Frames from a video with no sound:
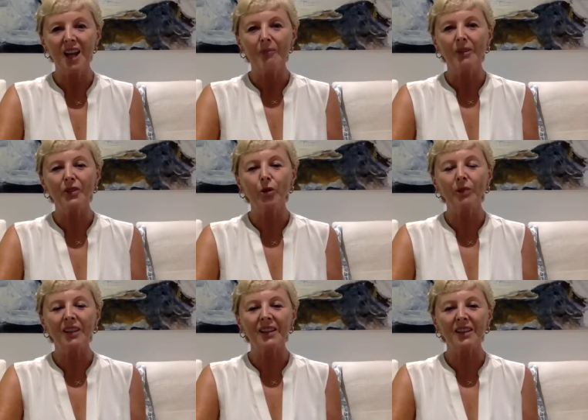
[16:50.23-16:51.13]
But
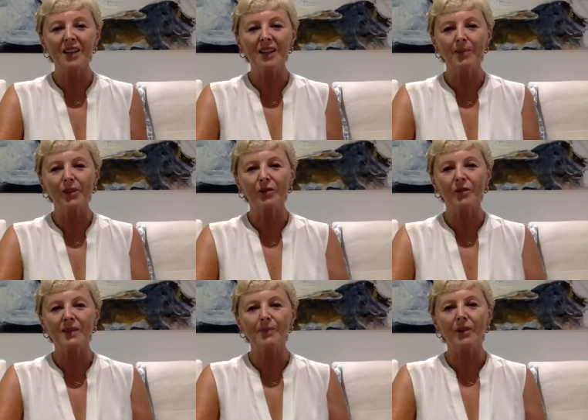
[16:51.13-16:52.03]
normally a typical
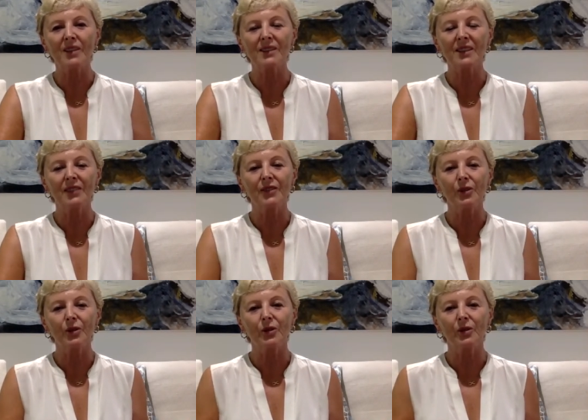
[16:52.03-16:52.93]
response, if
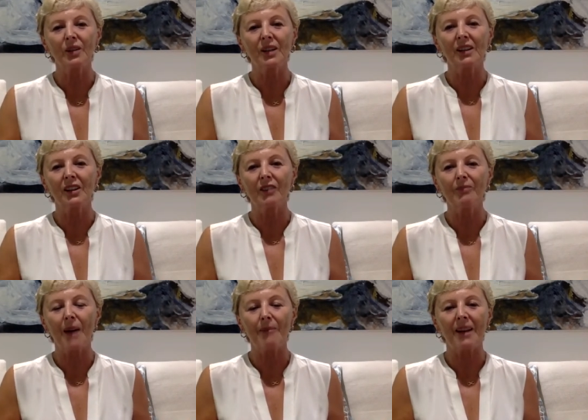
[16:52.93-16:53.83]
you're killing off
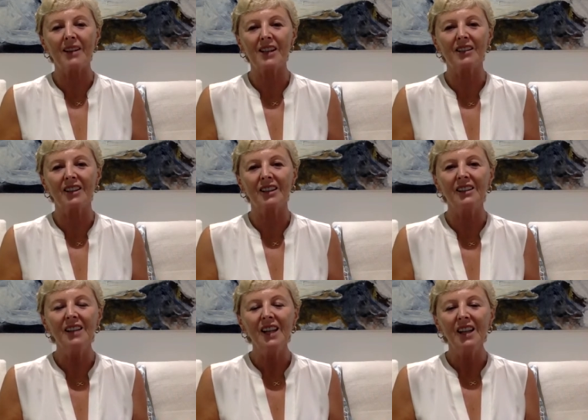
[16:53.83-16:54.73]
bad bacteria,
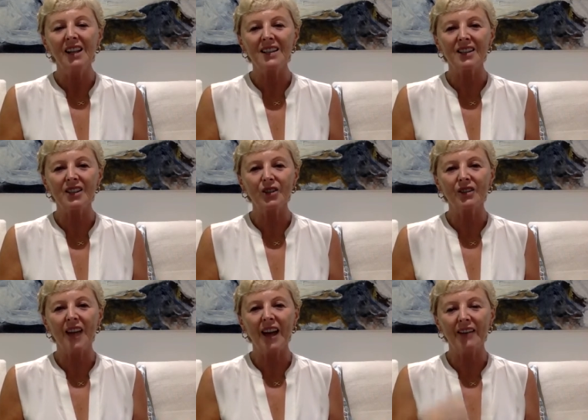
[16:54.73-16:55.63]
is that you can
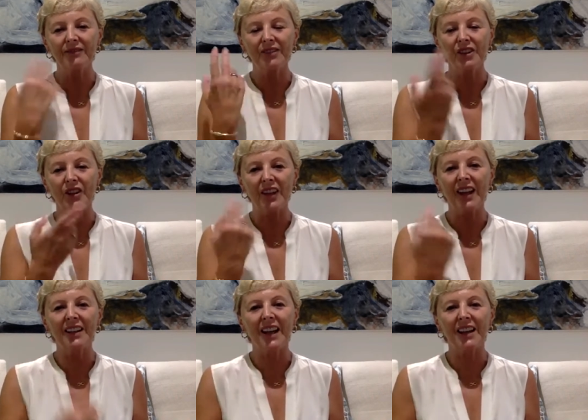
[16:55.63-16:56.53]
have, you know, the
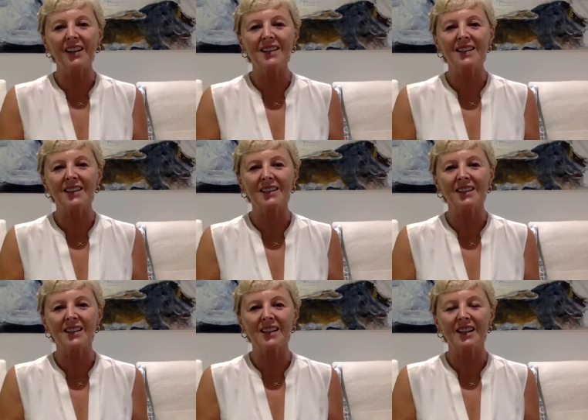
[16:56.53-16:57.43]
headaches and